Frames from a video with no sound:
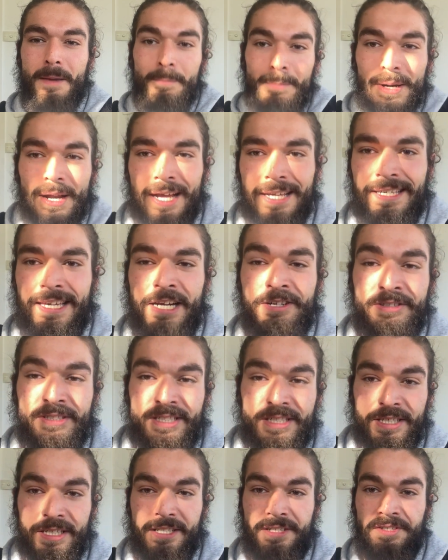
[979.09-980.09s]
But I
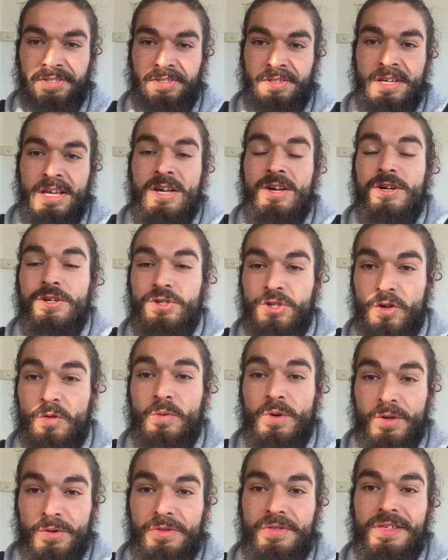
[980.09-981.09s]
guarantee you, you
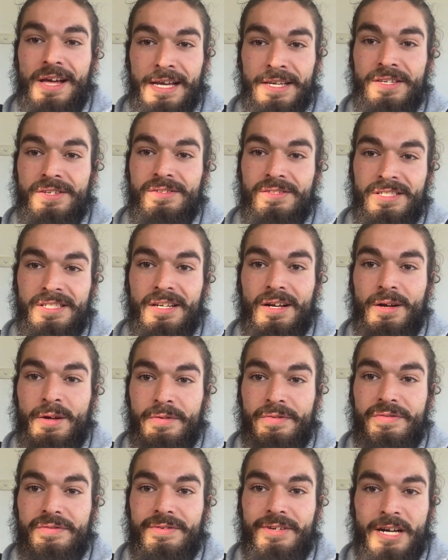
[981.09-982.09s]
will thank
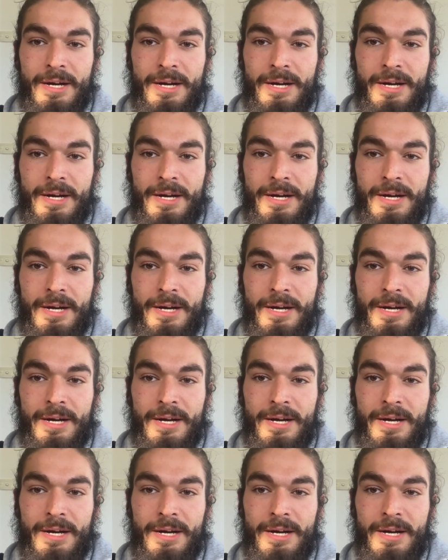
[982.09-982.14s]
yourself a